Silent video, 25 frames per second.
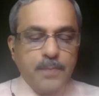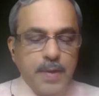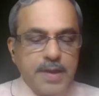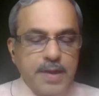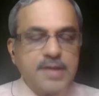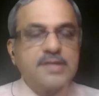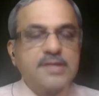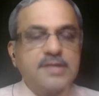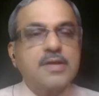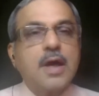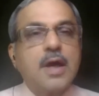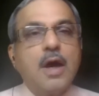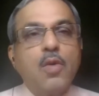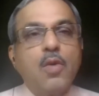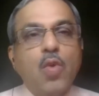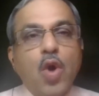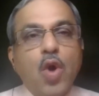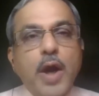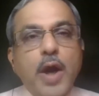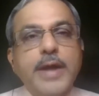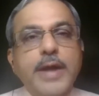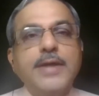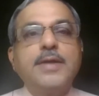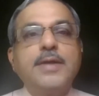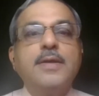Please
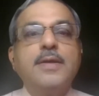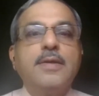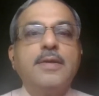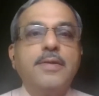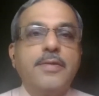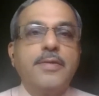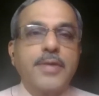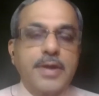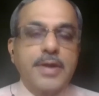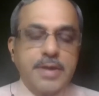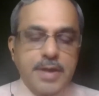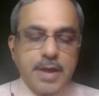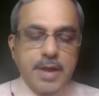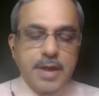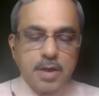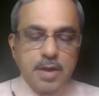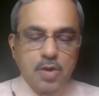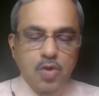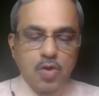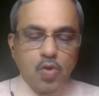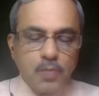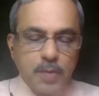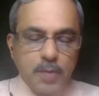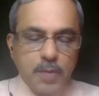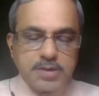avoid
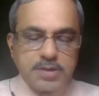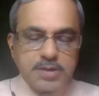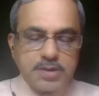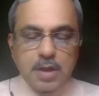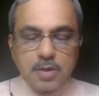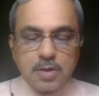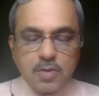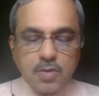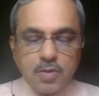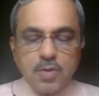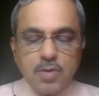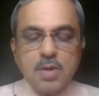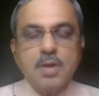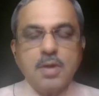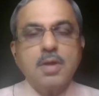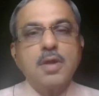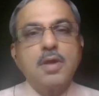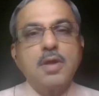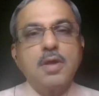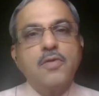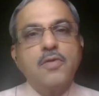drinking too much alcohol